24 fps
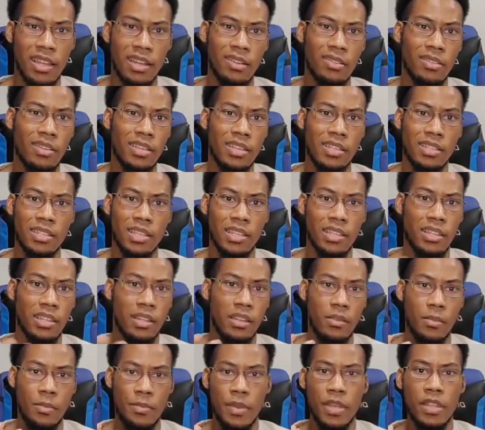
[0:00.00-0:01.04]
I know that he said
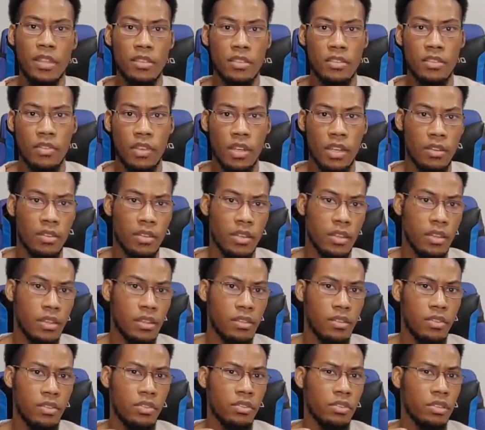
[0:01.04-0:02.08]
that in this video
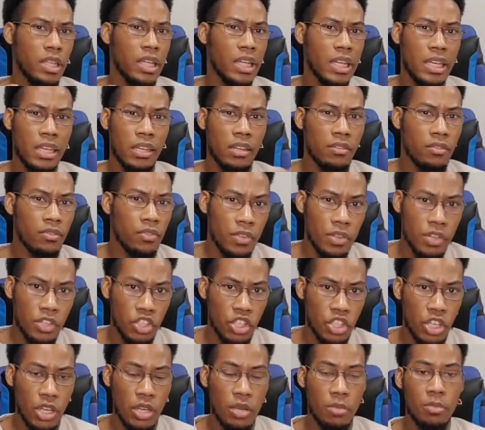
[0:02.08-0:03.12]
that they're looking for the
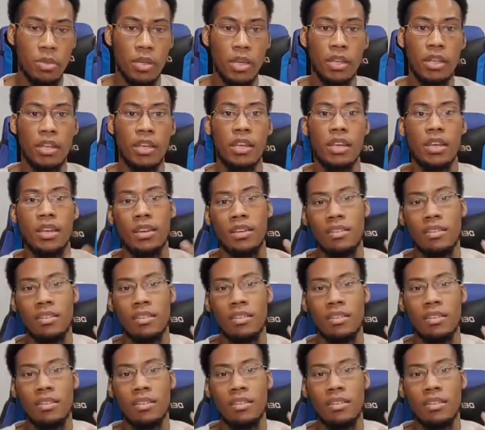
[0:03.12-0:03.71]
chick, but